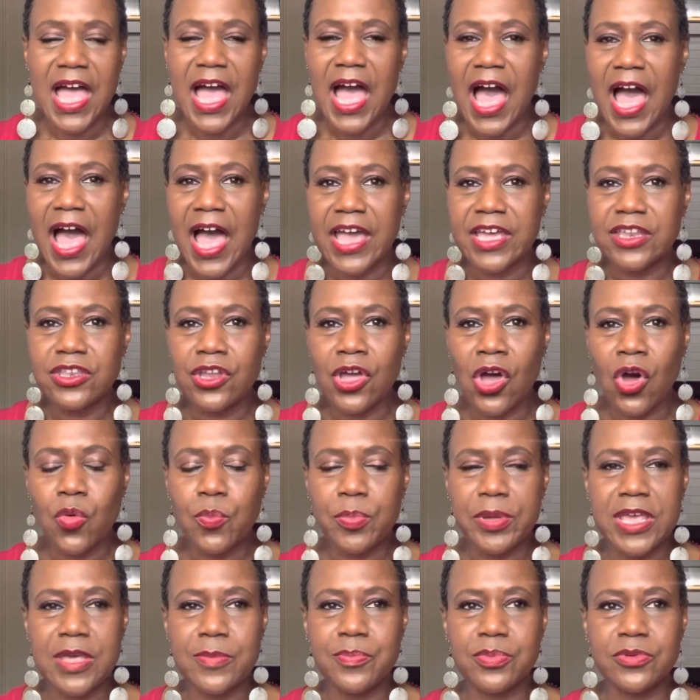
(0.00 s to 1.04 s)
I know
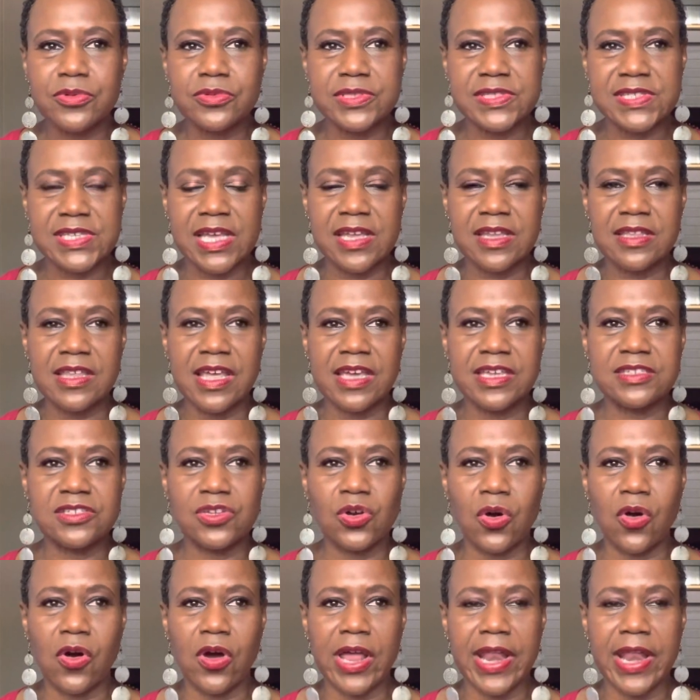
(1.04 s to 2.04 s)
people said they taught